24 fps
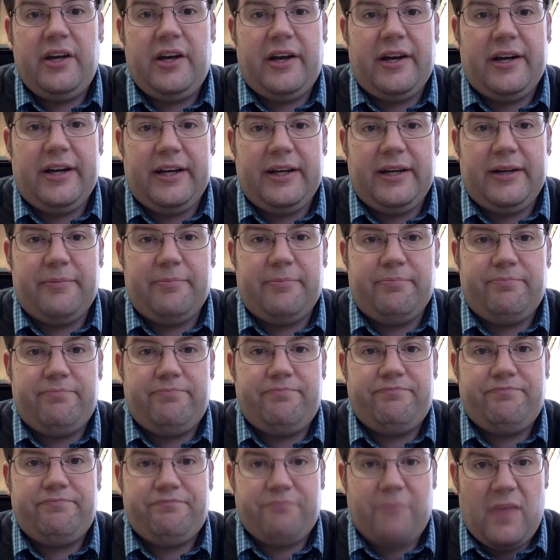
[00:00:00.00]
Um,
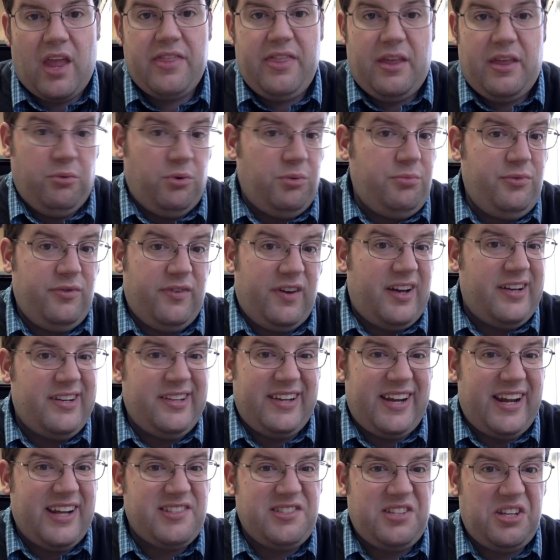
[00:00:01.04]
and then we'll move on to
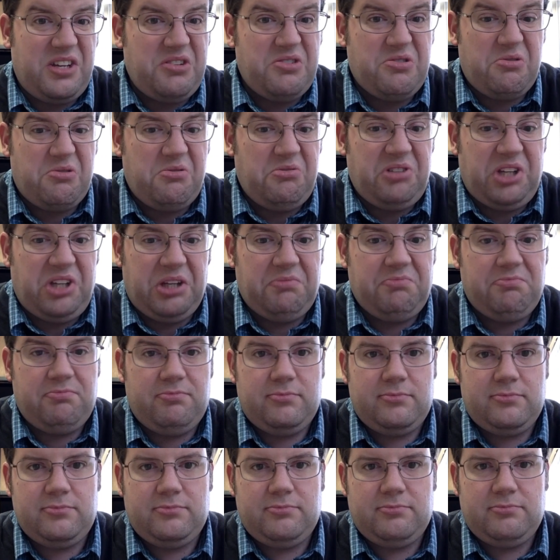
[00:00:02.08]
the next thing shortly.
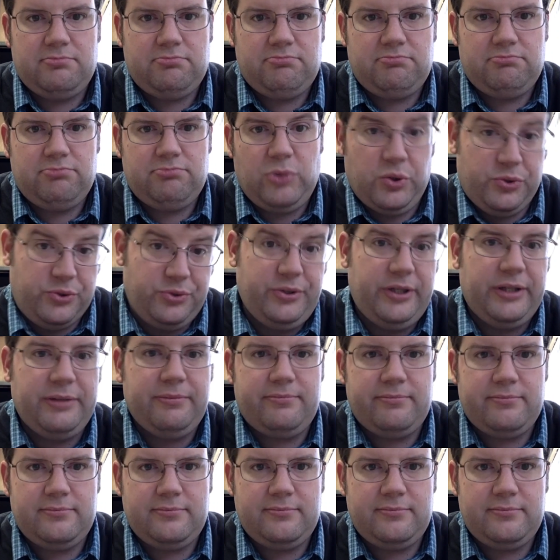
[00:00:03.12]
Go to it.